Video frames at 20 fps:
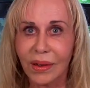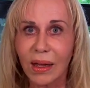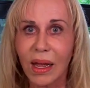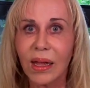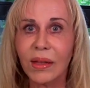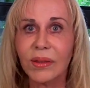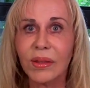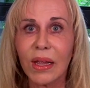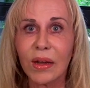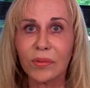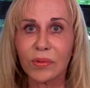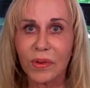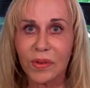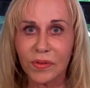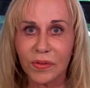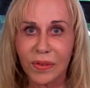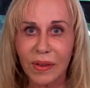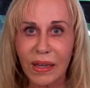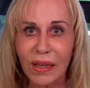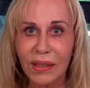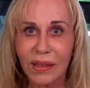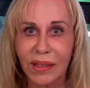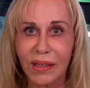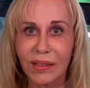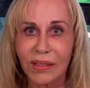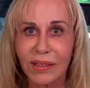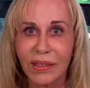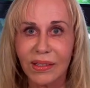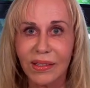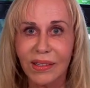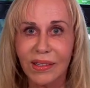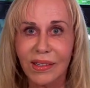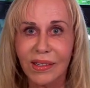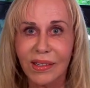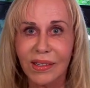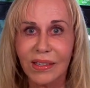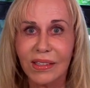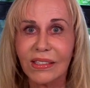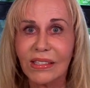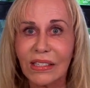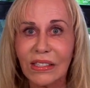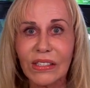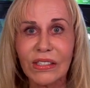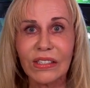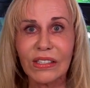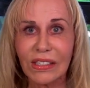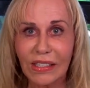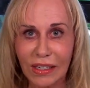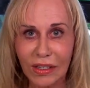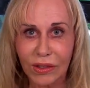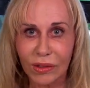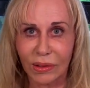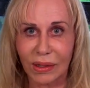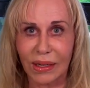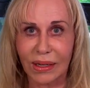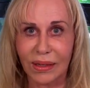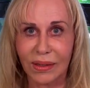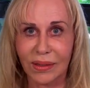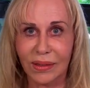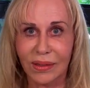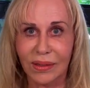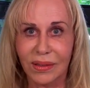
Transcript: and they reveal it sincerely